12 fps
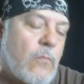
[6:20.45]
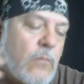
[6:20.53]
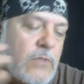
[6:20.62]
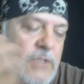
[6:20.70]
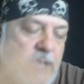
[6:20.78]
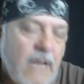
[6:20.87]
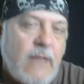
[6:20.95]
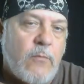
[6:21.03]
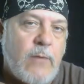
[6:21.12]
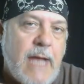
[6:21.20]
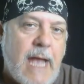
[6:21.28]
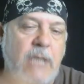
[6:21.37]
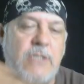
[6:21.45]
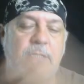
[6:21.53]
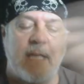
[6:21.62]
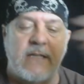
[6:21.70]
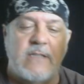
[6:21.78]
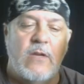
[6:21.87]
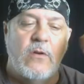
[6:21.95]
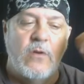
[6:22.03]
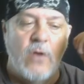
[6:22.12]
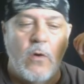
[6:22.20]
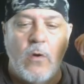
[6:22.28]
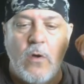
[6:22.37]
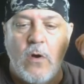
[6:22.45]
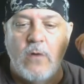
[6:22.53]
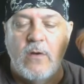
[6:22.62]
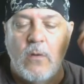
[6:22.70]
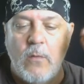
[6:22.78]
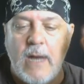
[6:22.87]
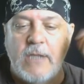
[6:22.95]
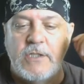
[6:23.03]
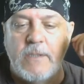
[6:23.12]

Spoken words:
Study the reactions as they go along. Now watch.